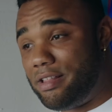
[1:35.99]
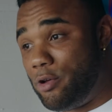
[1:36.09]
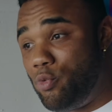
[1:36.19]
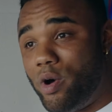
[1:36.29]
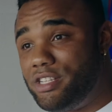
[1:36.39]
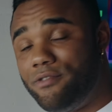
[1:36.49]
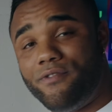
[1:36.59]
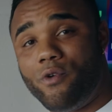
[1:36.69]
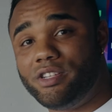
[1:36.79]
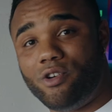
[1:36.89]
who wants to
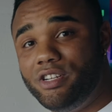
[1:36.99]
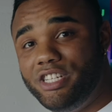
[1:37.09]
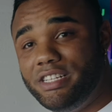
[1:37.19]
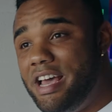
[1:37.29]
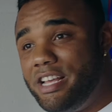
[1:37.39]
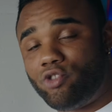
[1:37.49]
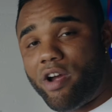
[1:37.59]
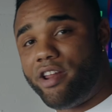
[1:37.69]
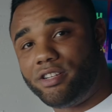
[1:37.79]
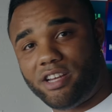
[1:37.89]
focus on just
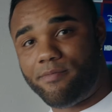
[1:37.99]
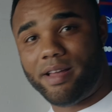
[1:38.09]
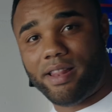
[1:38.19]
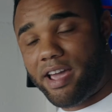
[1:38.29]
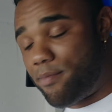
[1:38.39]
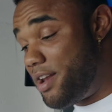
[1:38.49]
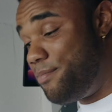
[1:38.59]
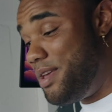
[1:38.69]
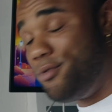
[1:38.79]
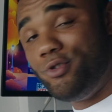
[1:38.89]
surrounding yourself by
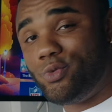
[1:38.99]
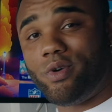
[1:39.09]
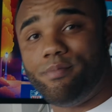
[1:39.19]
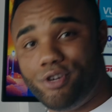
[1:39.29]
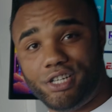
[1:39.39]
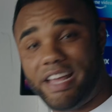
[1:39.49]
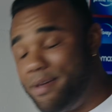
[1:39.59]
like-minded people who just want to push you to